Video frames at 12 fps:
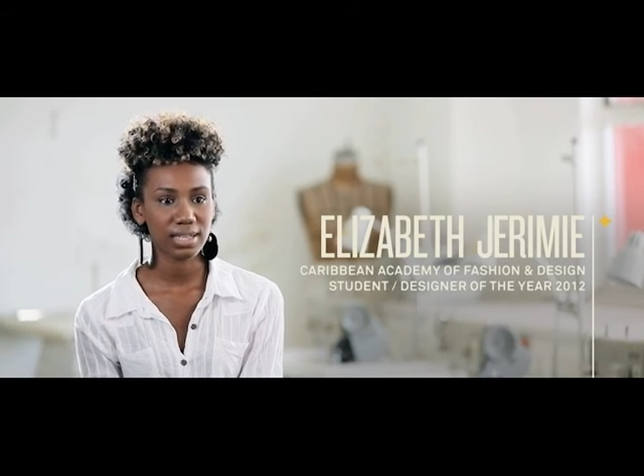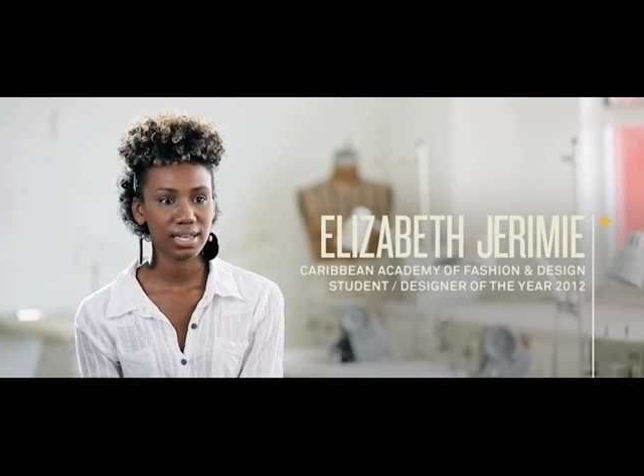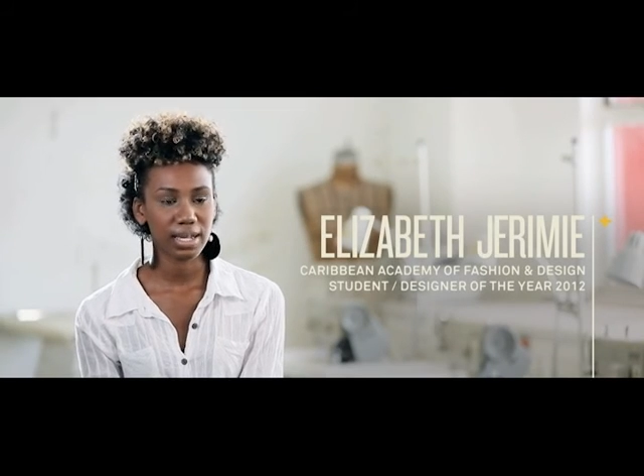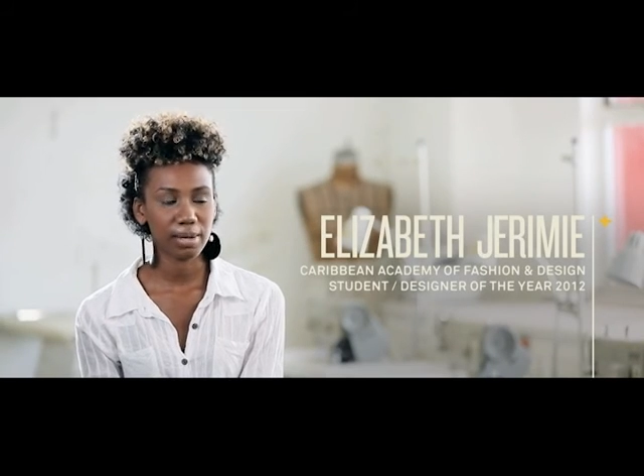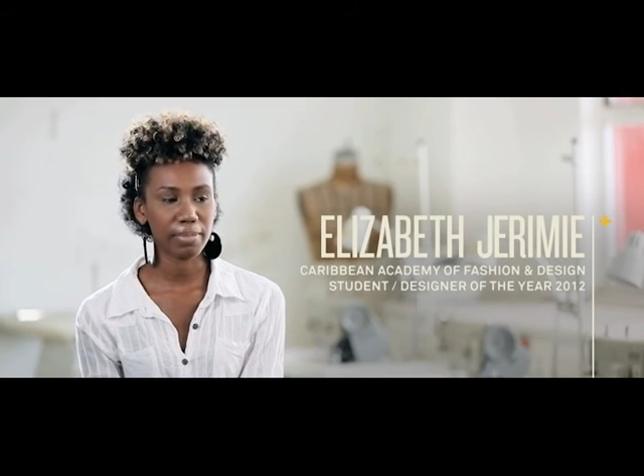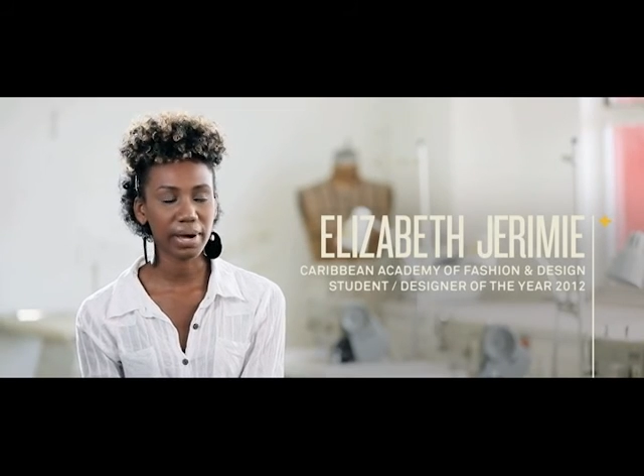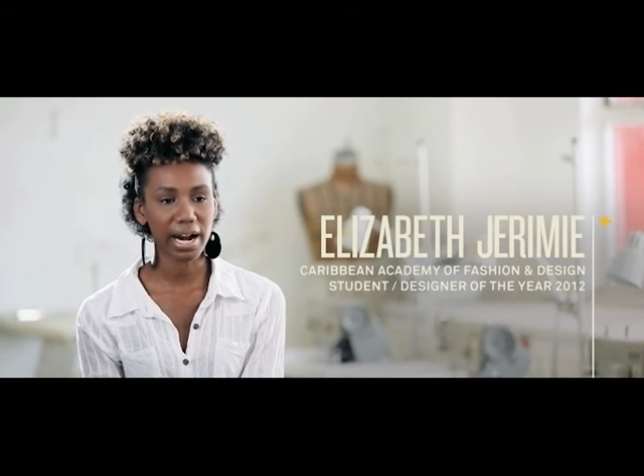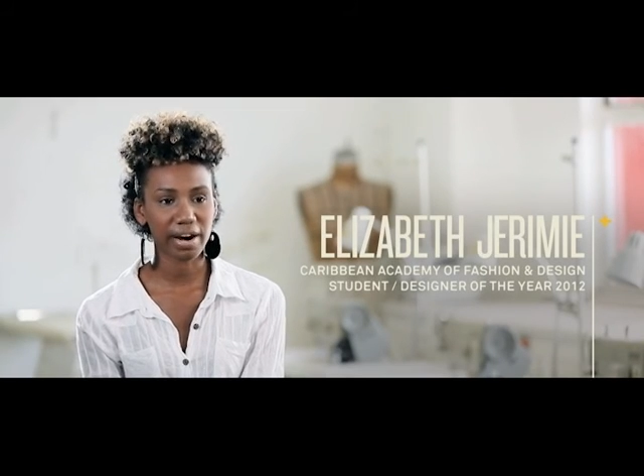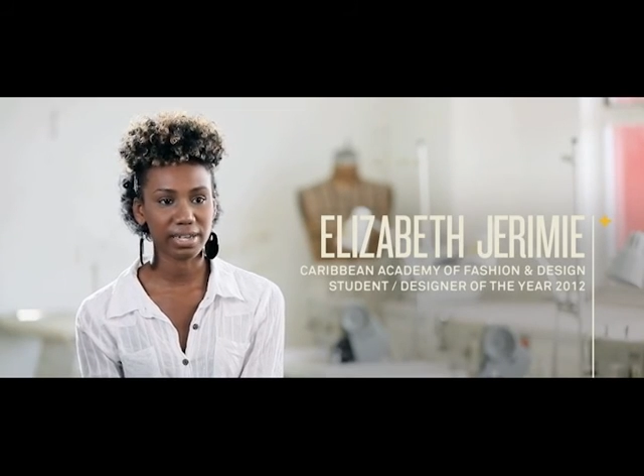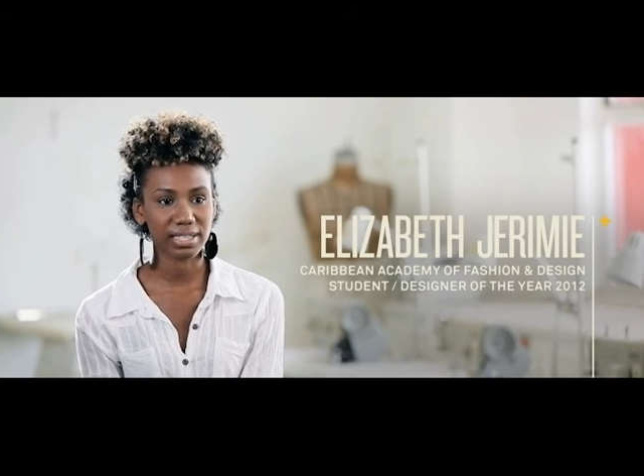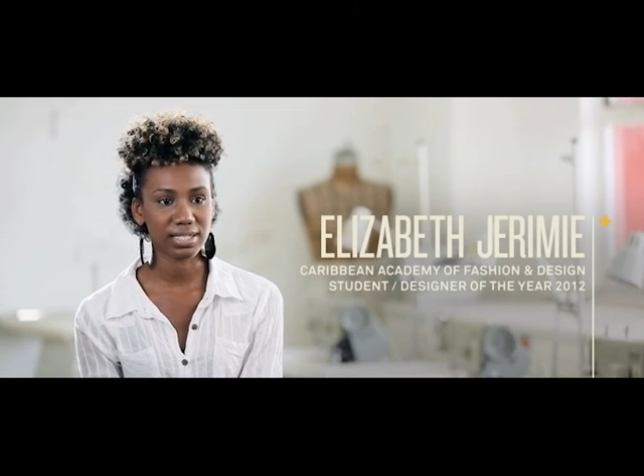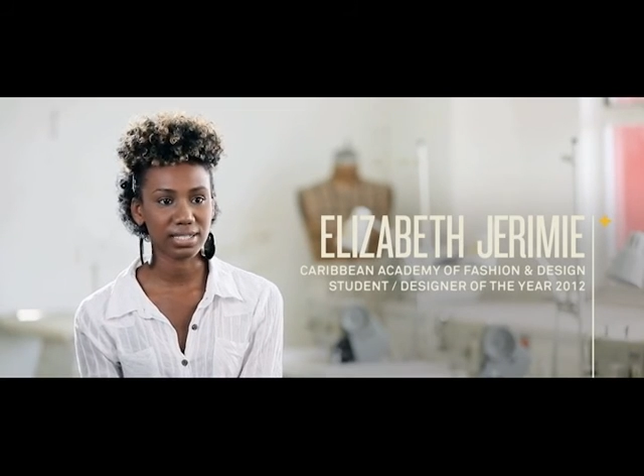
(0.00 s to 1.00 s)
talent
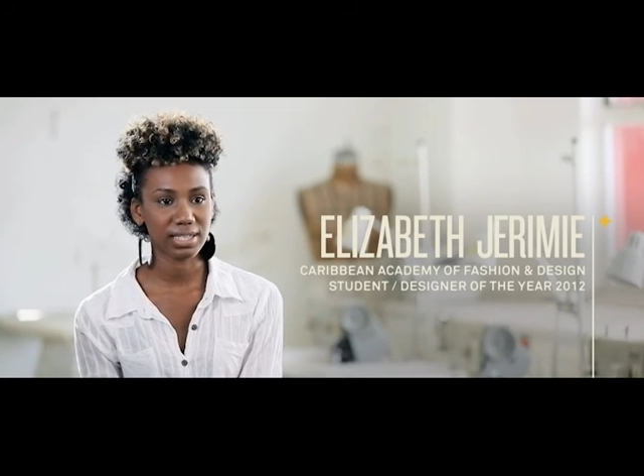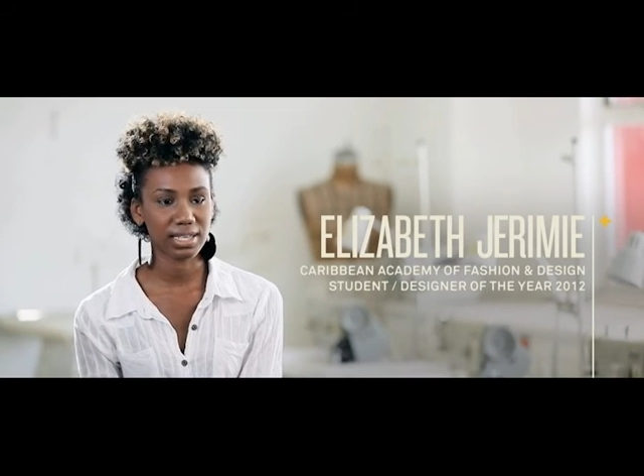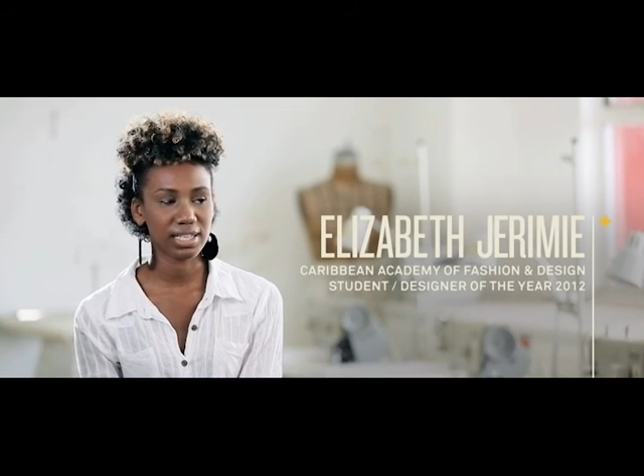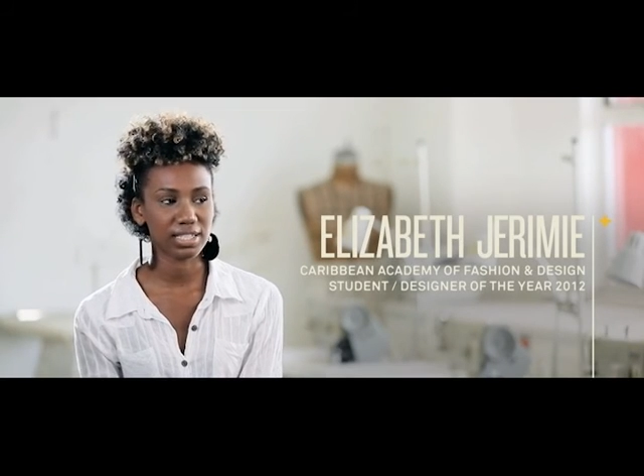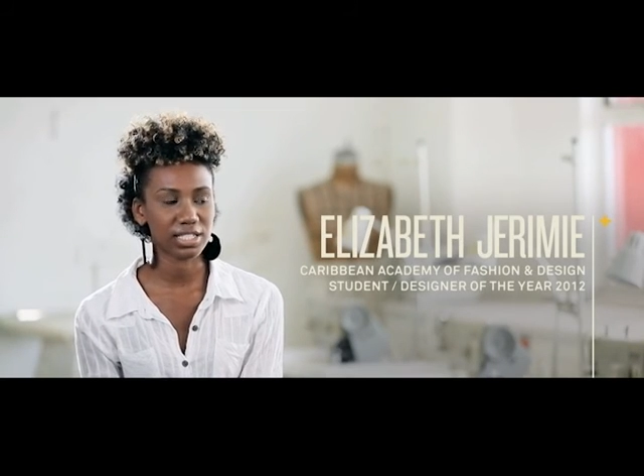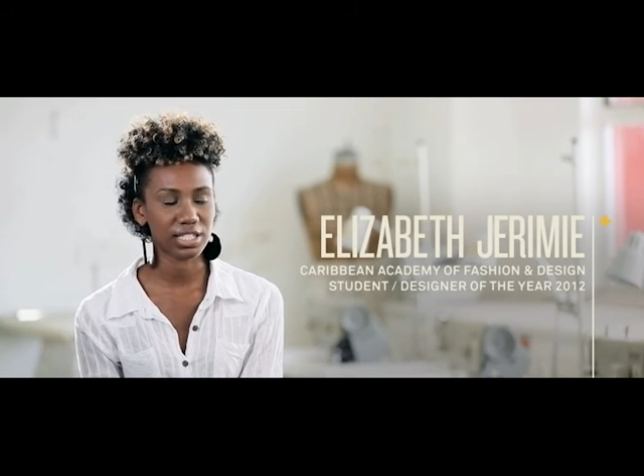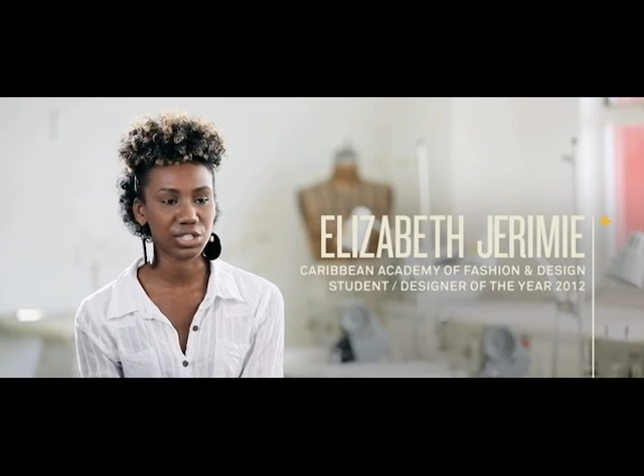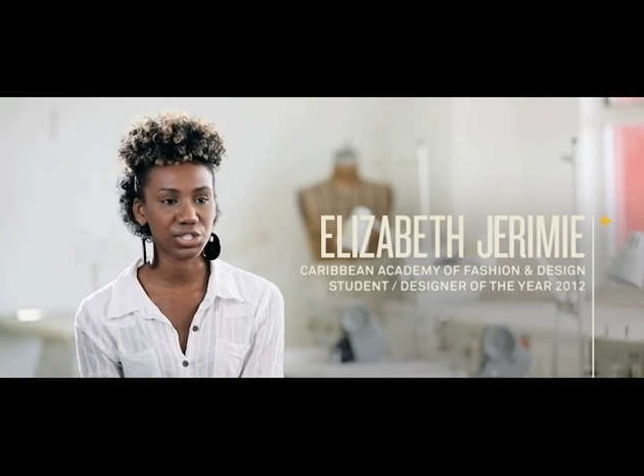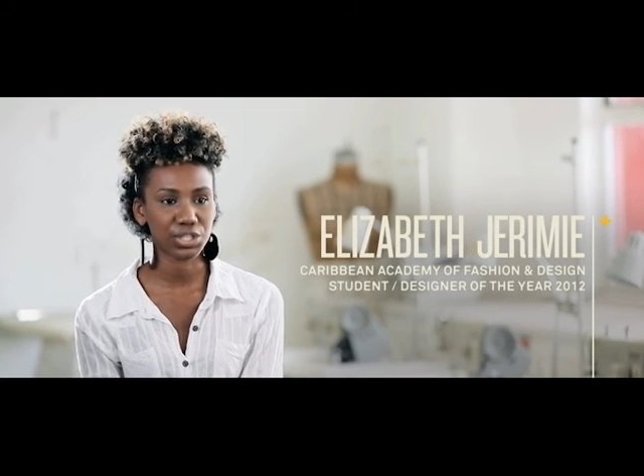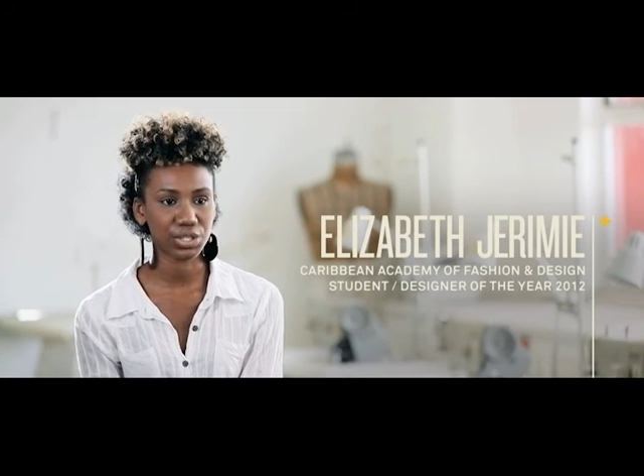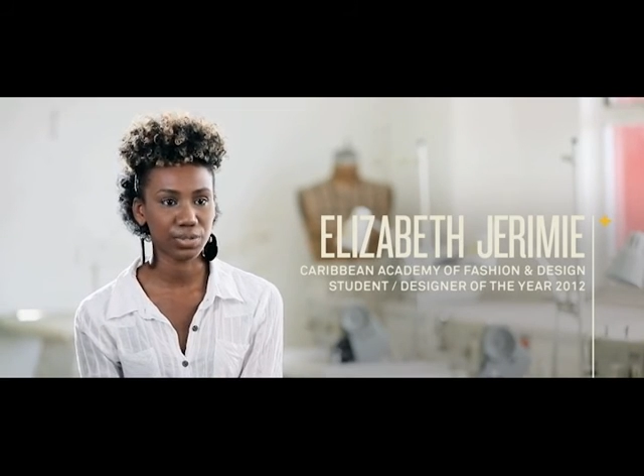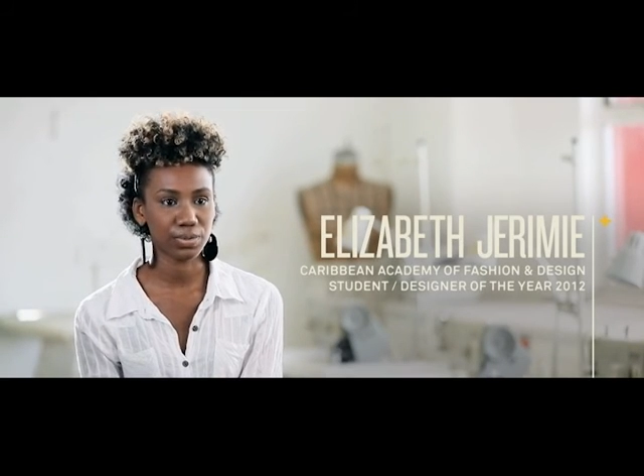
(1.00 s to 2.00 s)
as a
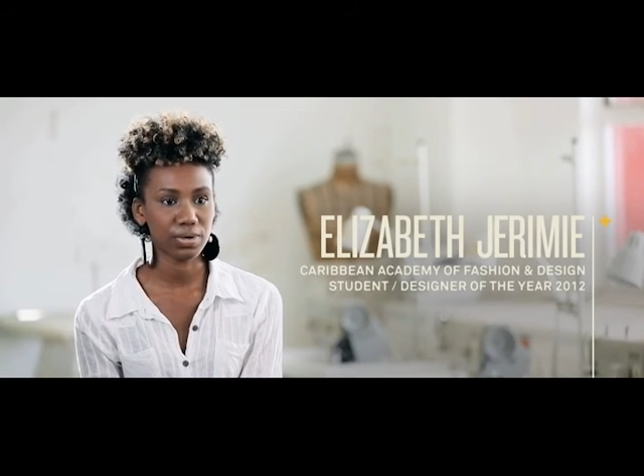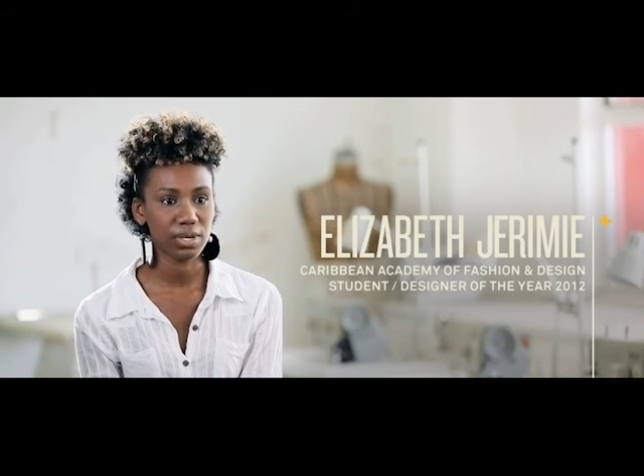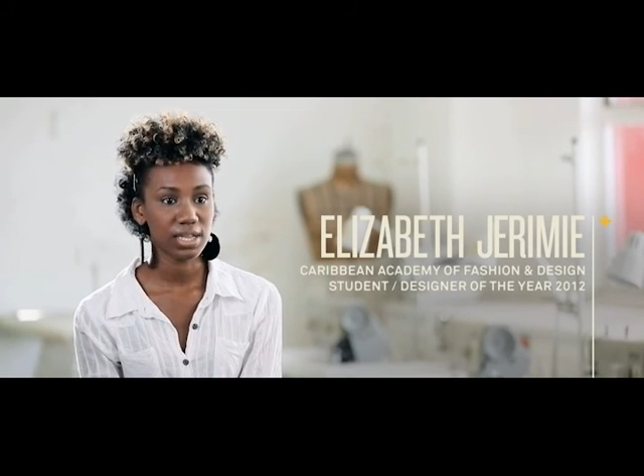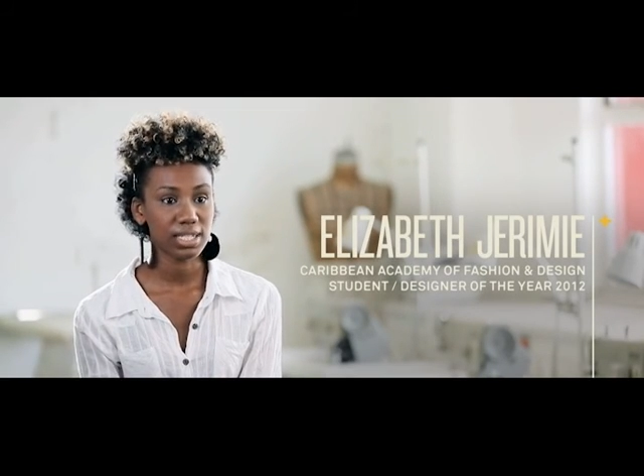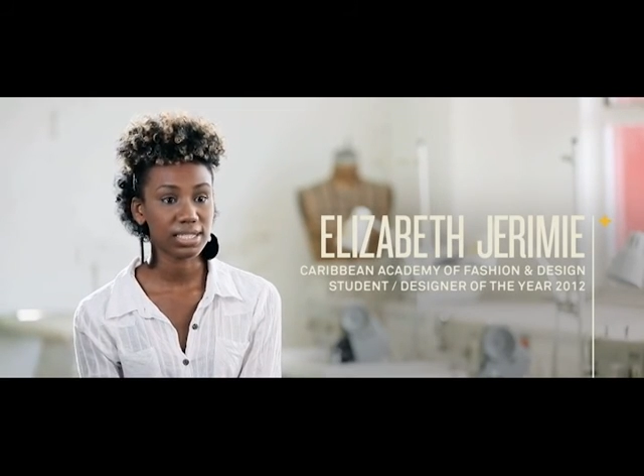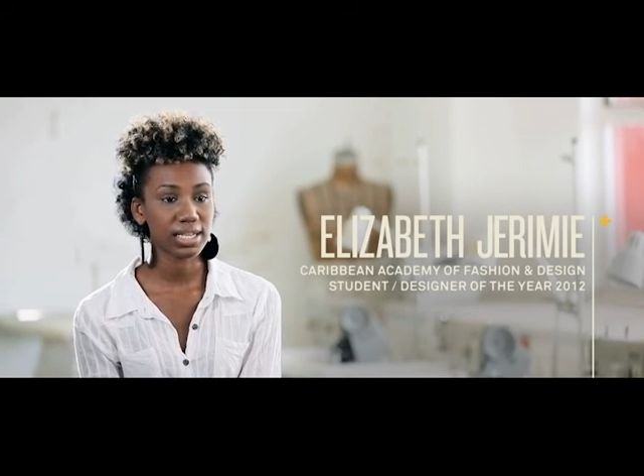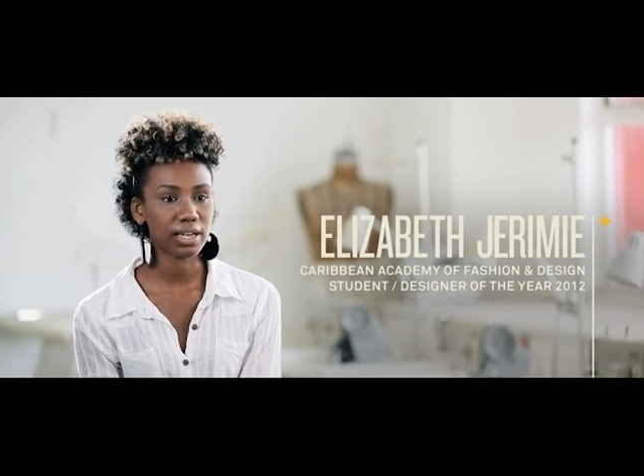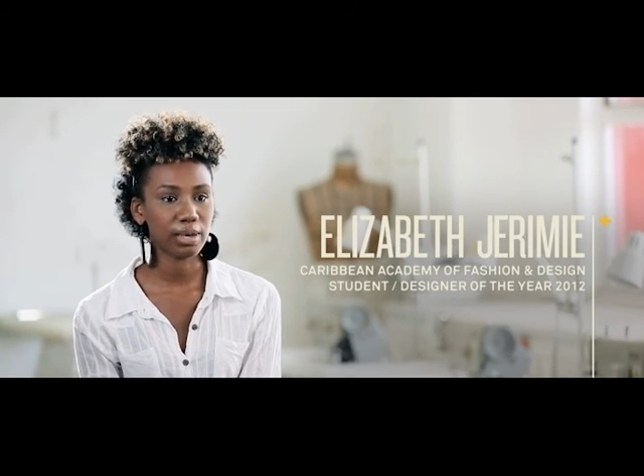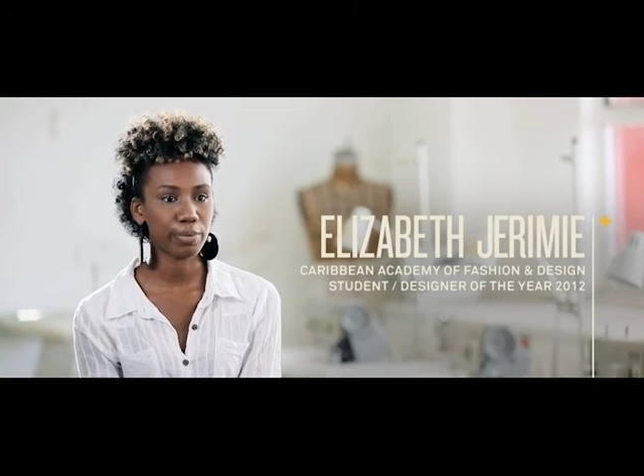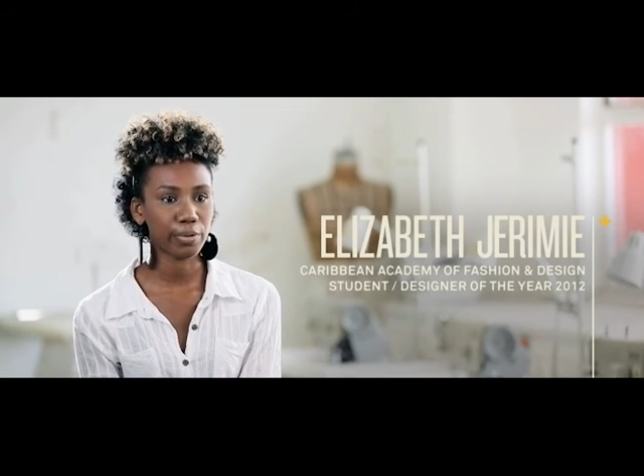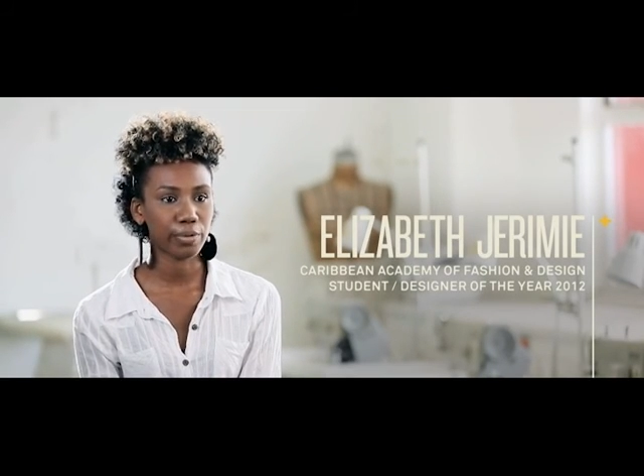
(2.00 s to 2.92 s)
business, yeah. and that's